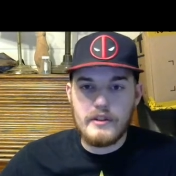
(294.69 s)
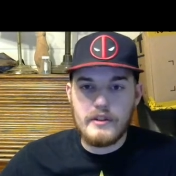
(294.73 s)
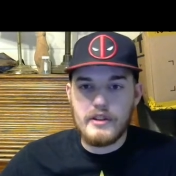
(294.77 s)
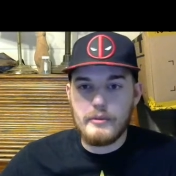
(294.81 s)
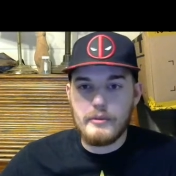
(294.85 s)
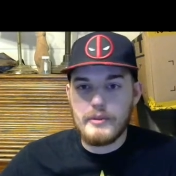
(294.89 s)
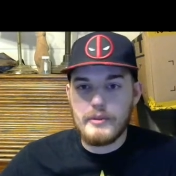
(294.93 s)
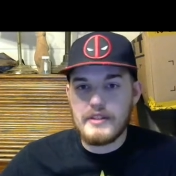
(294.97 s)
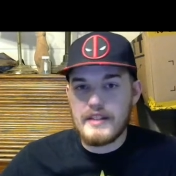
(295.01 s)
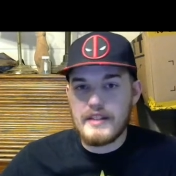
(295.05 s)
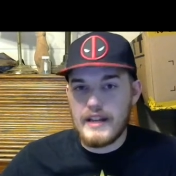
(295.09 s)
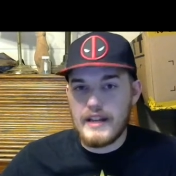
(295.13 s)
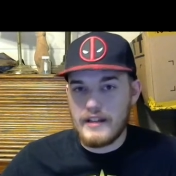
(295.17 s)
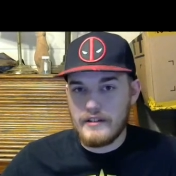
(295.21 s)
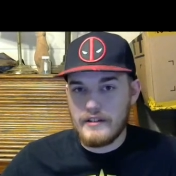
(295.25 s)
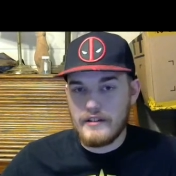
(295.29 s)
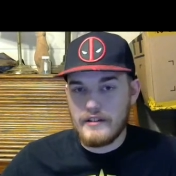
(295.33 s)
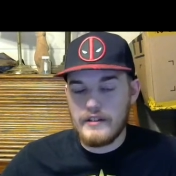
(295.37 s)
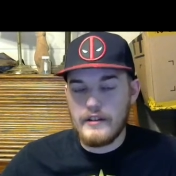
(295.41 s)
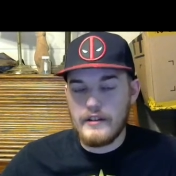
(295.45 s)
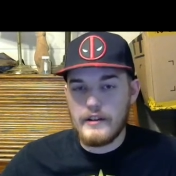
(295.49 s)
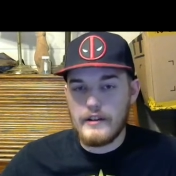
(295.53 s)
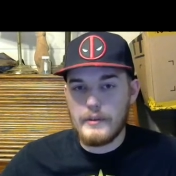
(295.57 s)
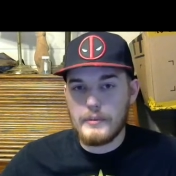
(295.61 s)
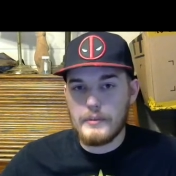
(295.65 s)
They'll be
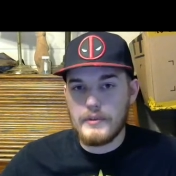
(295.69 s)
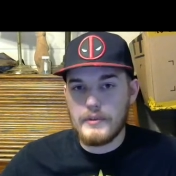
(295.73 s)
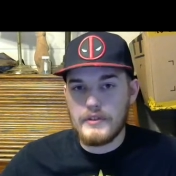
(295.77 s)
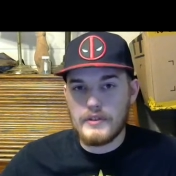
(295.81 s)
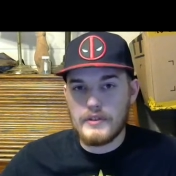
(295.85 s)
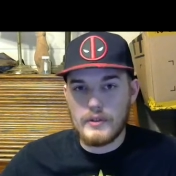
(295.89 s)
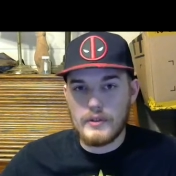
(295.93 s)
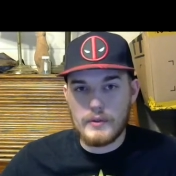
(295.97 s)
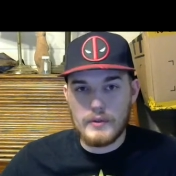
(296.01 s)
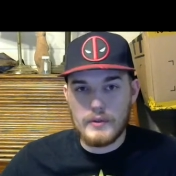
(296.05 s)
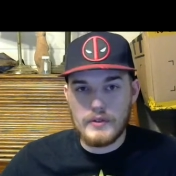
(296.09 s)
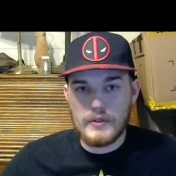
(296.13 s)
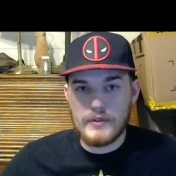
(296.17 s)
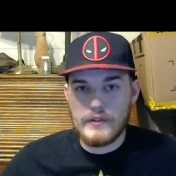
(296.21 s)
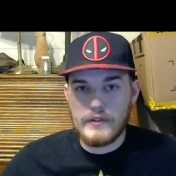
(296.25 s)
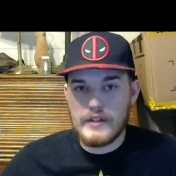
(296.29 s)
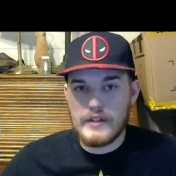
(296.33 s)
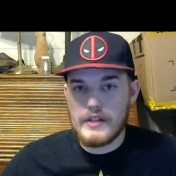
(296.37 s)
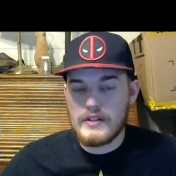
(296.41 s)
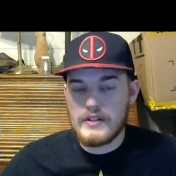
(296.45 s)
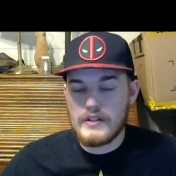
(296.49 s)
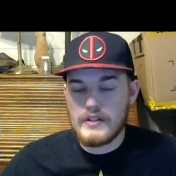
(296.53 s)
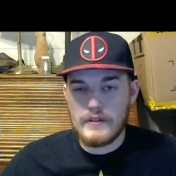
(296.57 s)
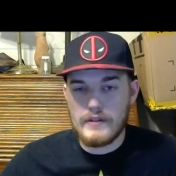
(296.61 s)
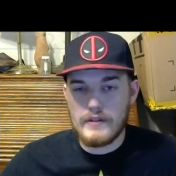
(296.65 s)
tallying up the totals for
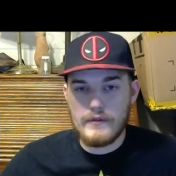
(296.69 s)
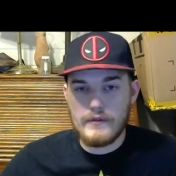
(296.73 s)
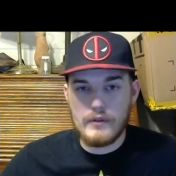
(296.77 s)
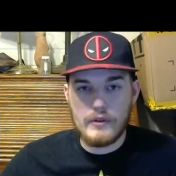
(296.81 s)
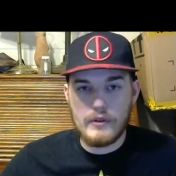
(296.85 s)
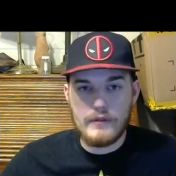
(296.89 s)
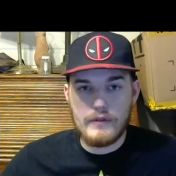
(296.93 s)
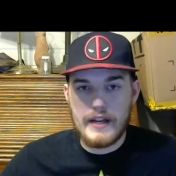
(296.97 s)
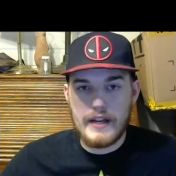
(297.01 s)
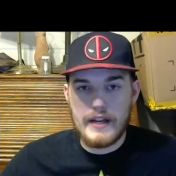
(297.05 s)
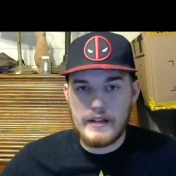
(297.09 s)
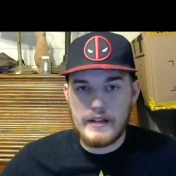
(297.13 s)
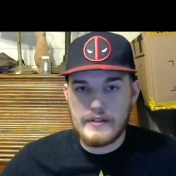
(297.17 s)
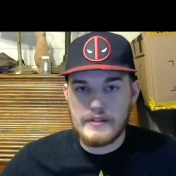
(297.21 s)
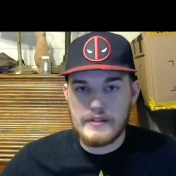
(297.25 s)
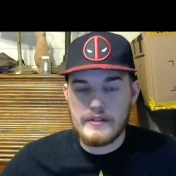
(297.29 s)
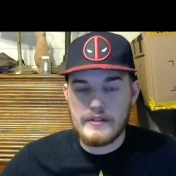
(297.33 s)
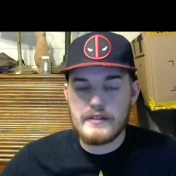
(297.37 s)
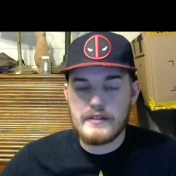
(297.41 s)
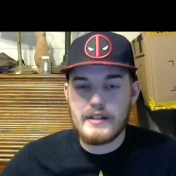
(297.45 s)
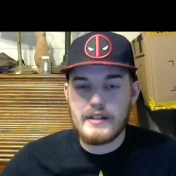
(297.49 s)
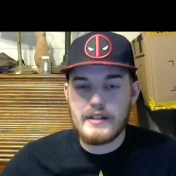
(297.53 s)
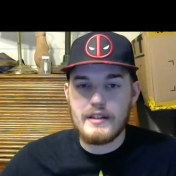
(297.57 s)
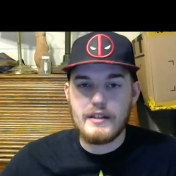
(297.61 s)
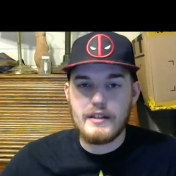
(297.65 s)
each of the 4
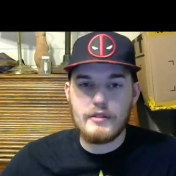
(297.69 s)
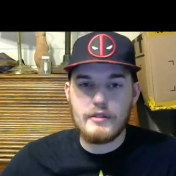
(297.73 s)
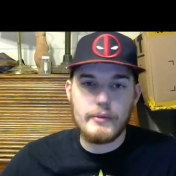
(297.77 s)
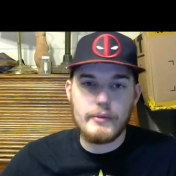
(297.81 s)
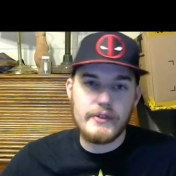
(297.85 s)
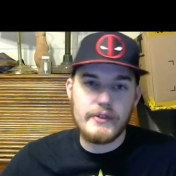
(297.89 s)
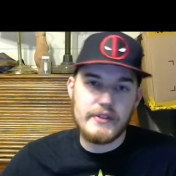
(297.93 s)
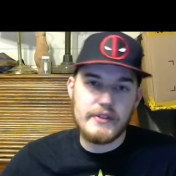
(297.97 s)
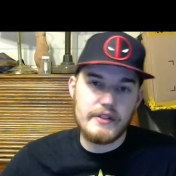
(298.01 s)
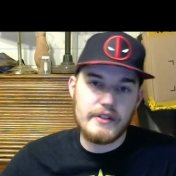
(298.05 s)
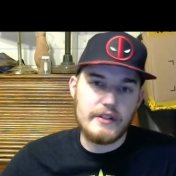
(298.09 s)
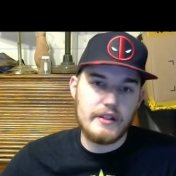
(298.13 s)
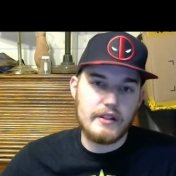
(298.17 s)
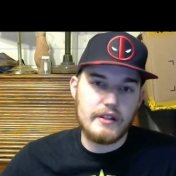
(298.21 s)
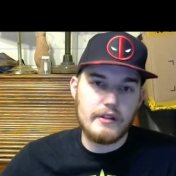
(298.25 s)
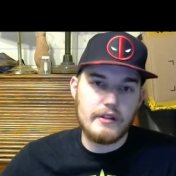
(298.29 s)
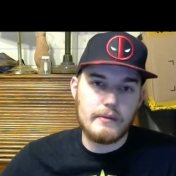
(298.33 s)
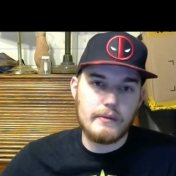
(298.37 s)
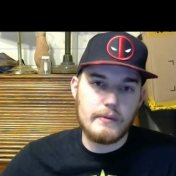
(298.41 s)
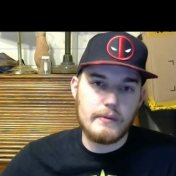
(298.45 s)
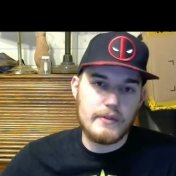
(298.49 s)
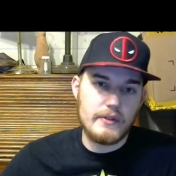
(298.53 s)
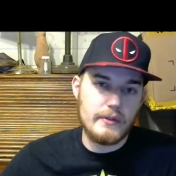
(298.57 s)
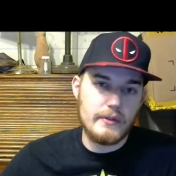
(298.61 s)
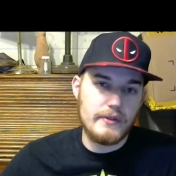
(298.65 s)
factions, and they will be sending in the
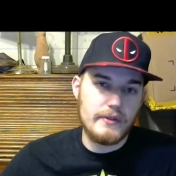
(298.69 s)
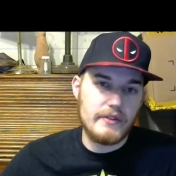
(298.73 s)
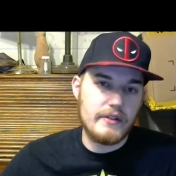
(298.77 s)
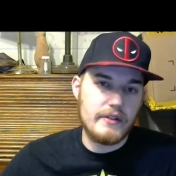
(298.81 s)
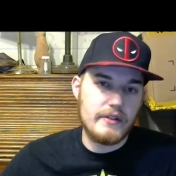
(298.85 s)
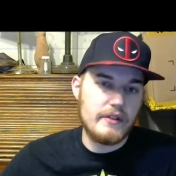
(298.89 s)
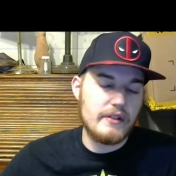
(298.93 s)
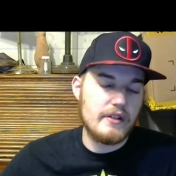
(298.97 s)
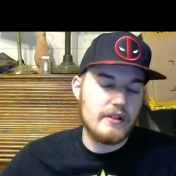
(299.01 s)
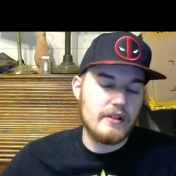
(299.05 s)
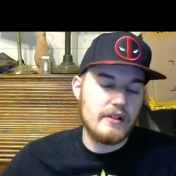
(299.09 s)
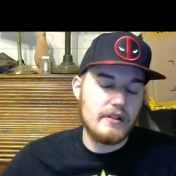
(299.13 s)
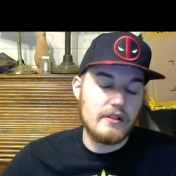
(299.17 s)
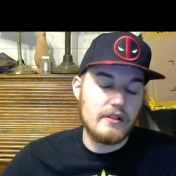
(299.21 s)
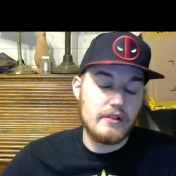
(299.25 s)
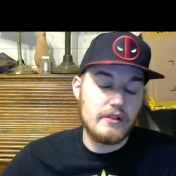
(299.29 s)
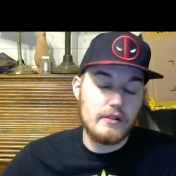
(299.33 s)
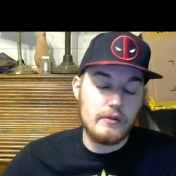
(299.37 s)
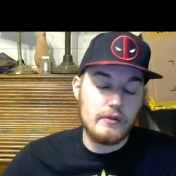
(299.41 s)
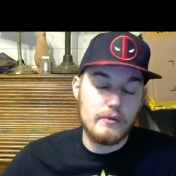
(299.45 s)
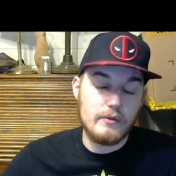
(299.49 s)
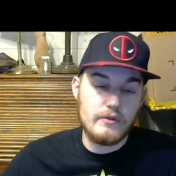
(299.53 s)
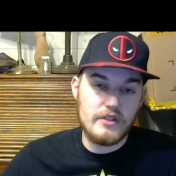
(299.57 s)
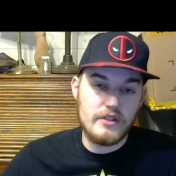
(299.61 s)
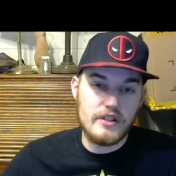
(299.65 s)
results
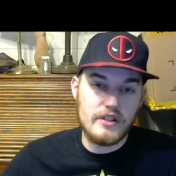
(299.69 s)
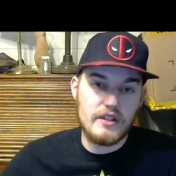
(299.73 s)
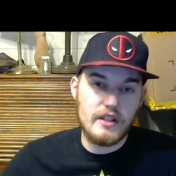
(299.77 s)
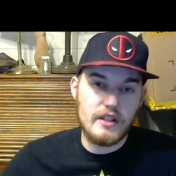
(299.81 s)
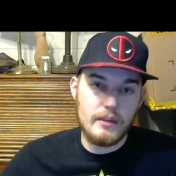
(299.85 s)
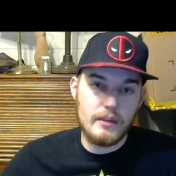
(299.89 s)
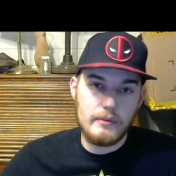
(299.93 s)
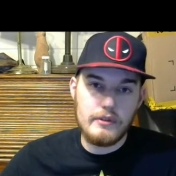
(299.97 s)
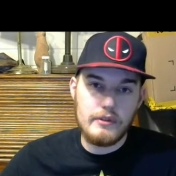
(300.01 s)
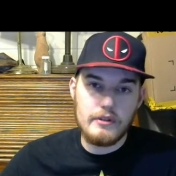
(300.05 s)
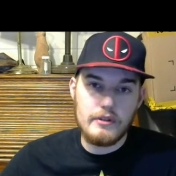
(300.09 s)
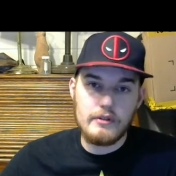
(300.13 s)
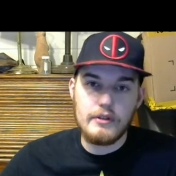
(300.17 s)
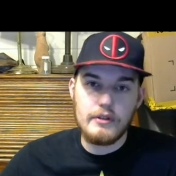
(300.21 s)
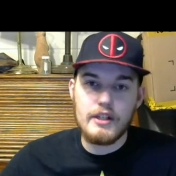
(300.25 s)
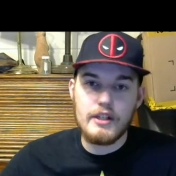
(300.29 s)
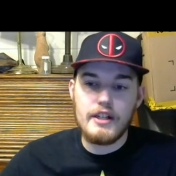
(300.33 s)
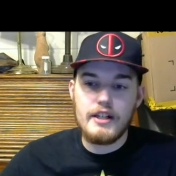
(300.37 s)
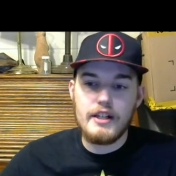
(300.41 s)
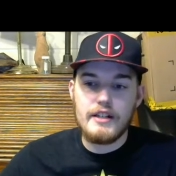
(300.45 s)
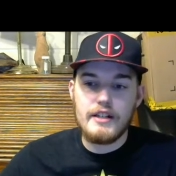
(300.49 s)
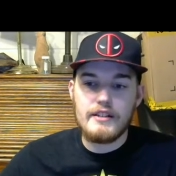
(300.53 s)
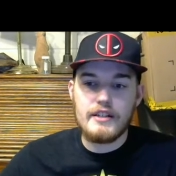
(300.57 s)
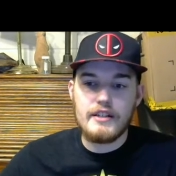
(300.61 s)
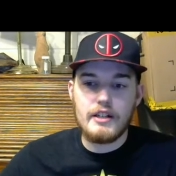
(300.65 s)
to GW
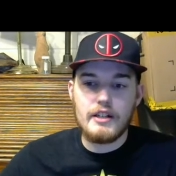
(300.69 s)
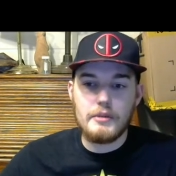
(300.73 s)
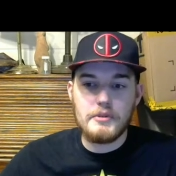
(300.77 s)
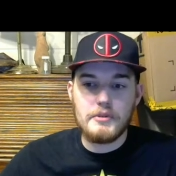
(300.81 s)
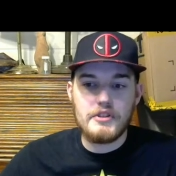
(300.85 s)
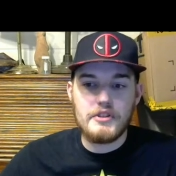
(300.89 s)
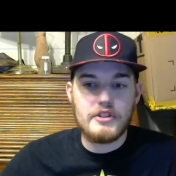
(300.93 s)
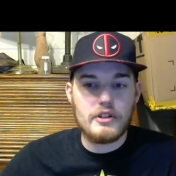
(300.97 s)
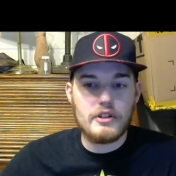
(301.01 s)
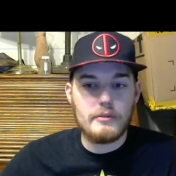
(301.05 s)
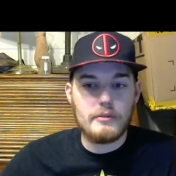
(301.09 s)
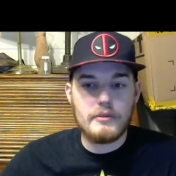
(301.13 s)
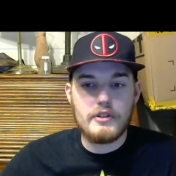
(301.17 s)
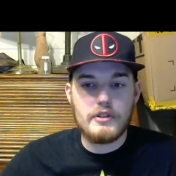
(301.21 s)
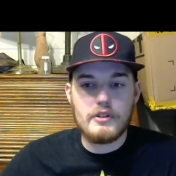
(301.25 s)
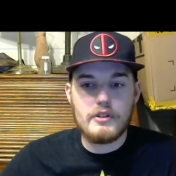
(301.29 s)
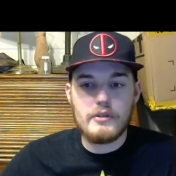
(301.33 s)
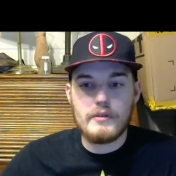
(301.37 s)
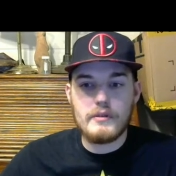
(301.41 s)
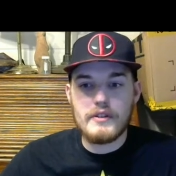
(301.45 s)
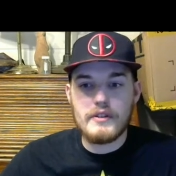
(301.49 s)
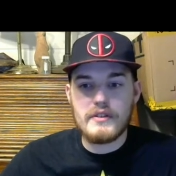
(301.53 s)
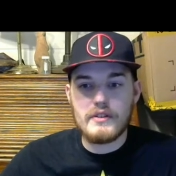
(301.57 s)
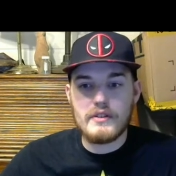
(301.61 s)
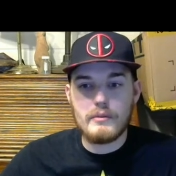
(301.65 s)
to help determine
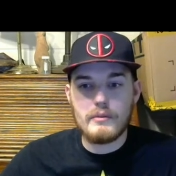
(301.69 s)
who is the